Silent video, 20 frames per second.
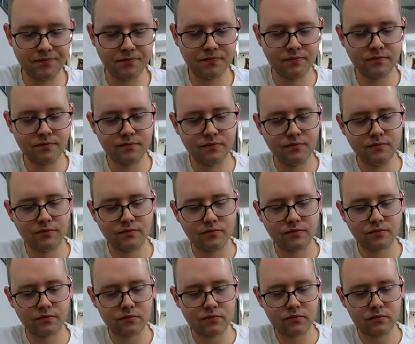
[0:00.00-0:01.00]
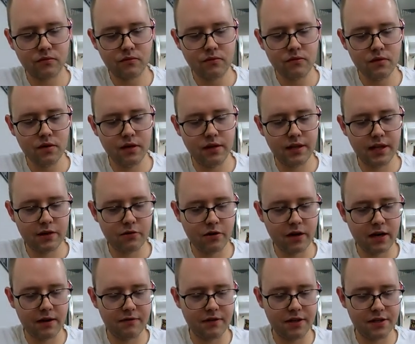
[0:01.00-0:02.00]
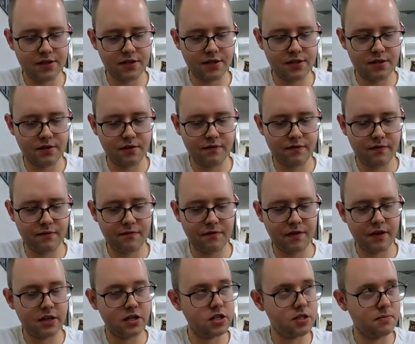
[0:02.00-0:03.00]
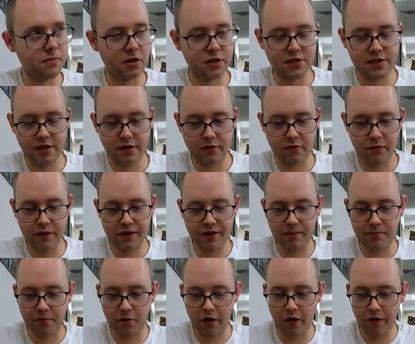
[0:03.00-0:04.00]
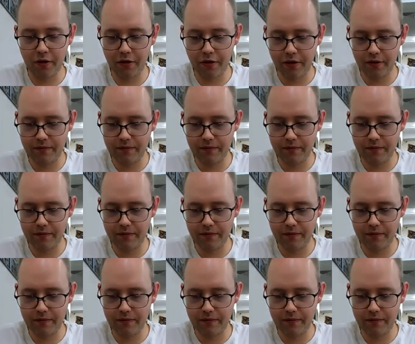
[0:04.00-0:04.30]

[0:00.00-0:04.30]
And then you have this vegetables here with the broth,